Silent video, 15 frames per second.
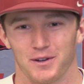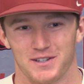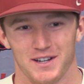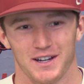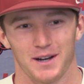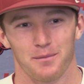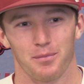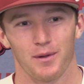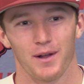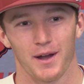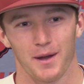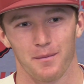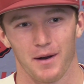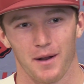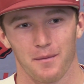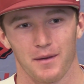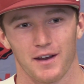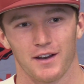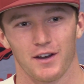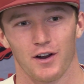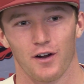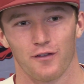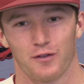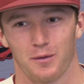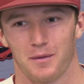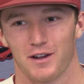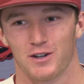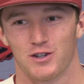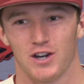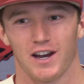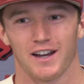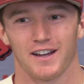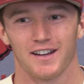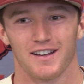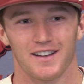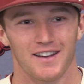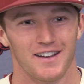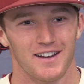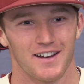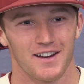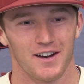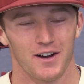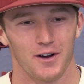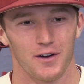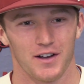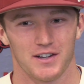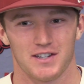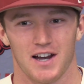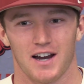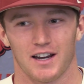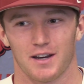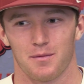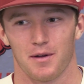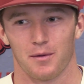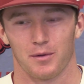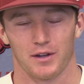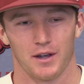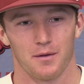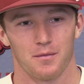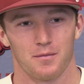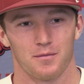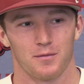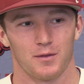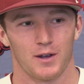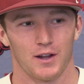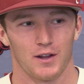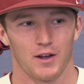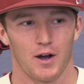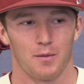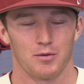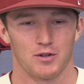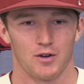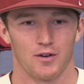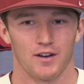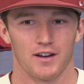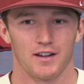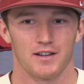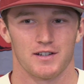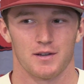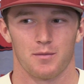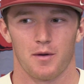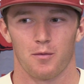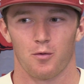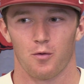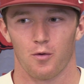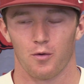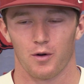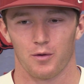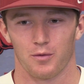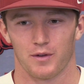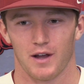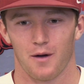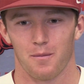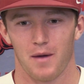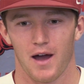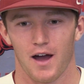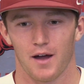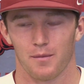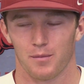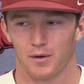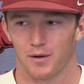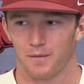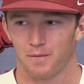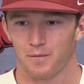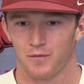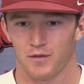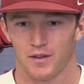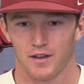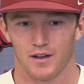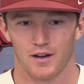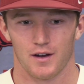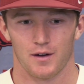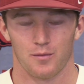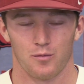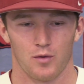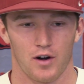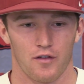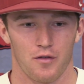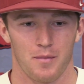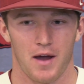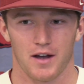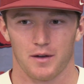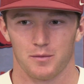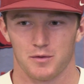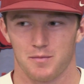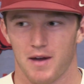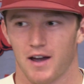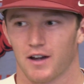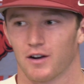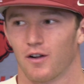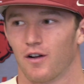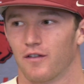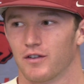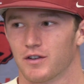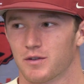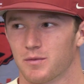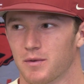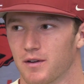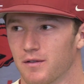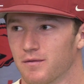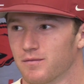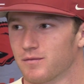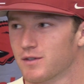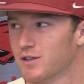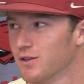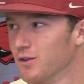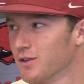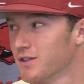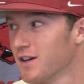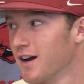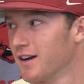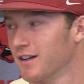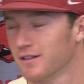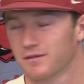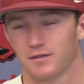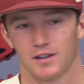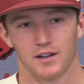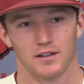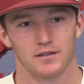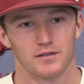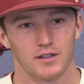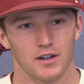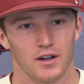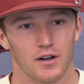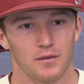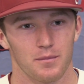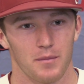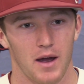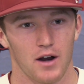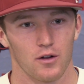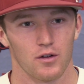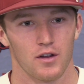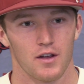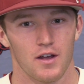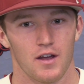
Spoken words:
wasn't going to play, but I mean, you know, for me and Jake, you know, exciting to be able to get the opportunities that maybe we wouldn't without Matt, but whenever Matt comes back, it'll obviously be still exciting. And, you know, Matt'll